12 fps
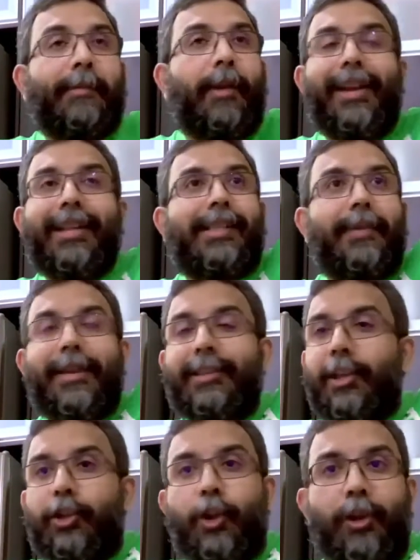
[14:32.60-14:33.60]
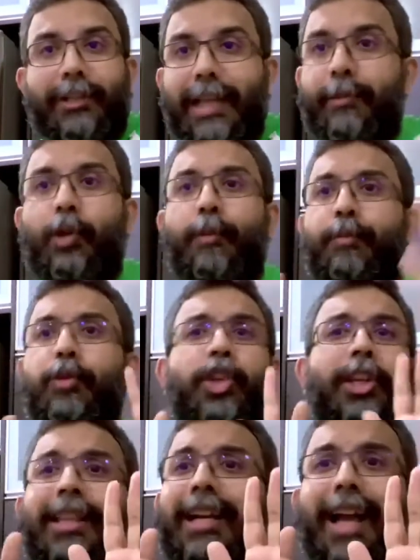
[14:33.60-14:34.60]
in my Wednesday message long time ago,
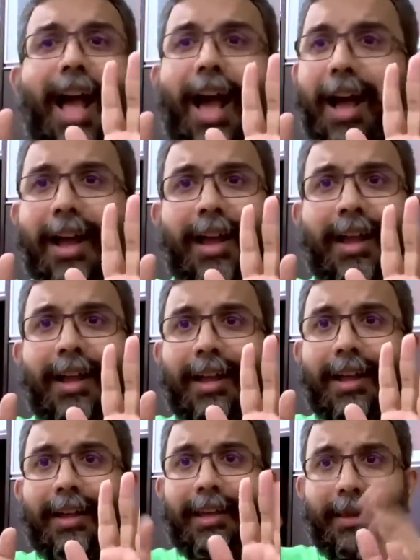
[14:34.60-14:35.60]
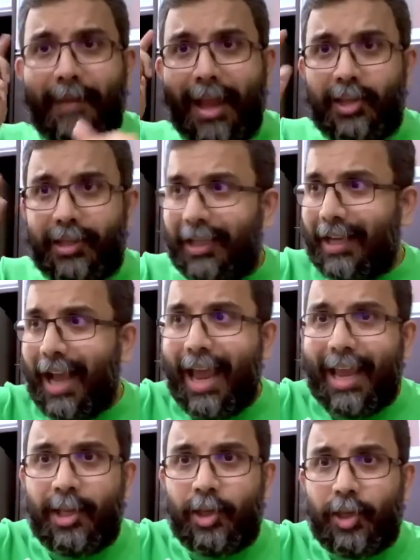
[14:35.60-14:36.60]
pushing the car. Imagine the car
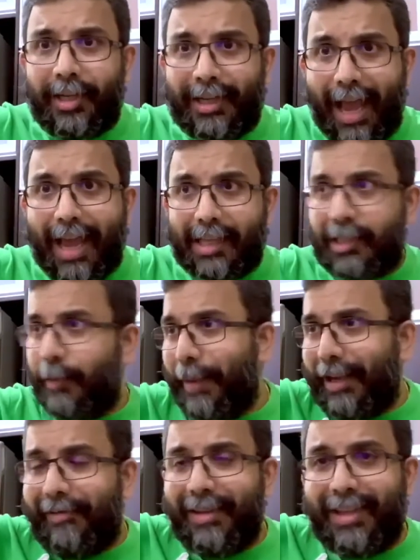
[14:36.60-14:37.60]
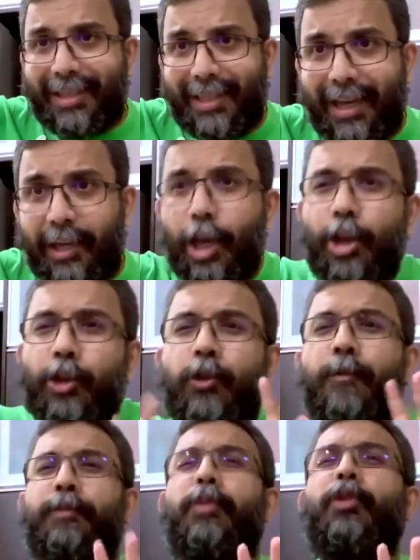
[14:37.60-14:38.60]
engine dies, the battery is dead.
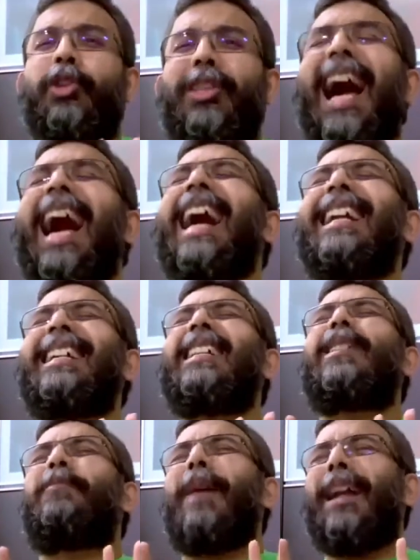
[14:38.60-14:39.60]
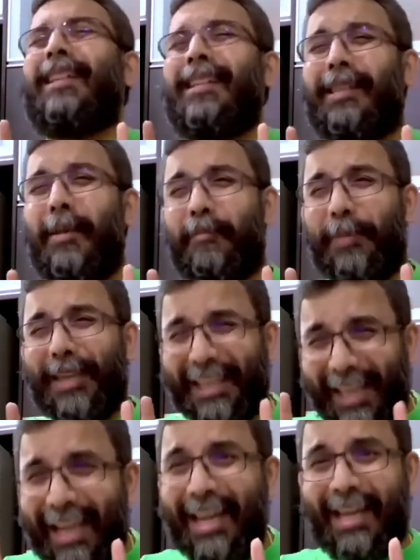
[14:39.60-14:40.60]
You push, the hardest part is the
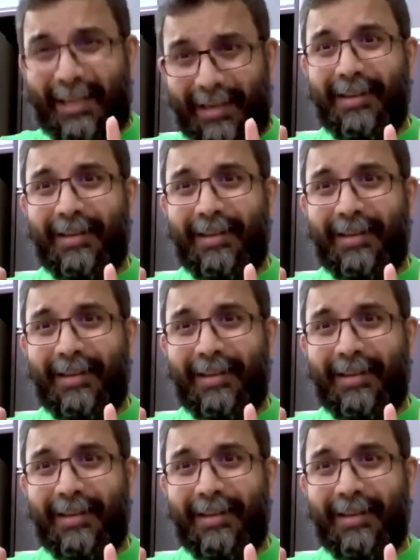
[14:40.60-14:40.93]
beginning.